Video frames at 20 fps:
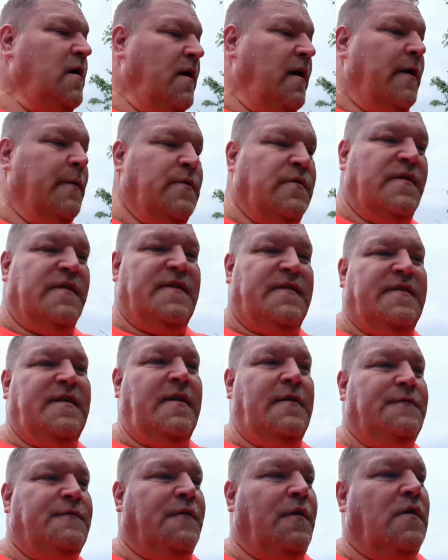and when the
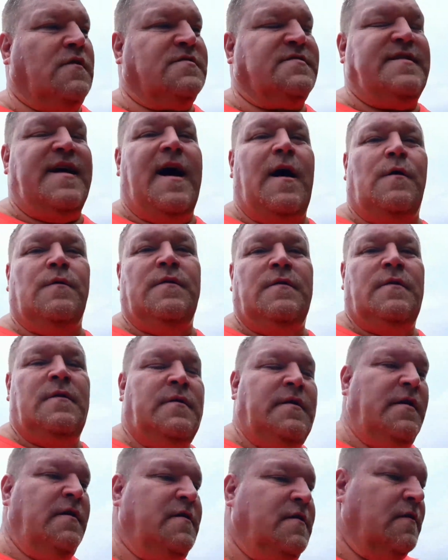seed falls down
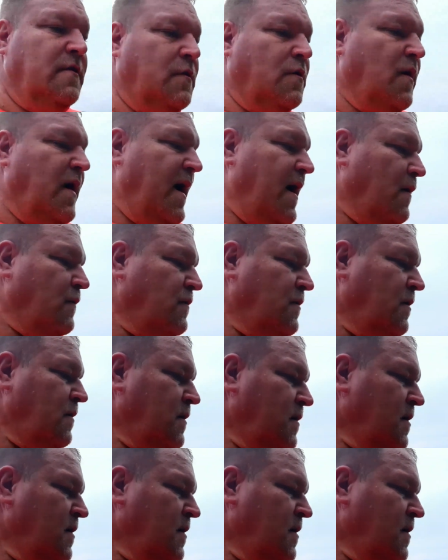into the ground,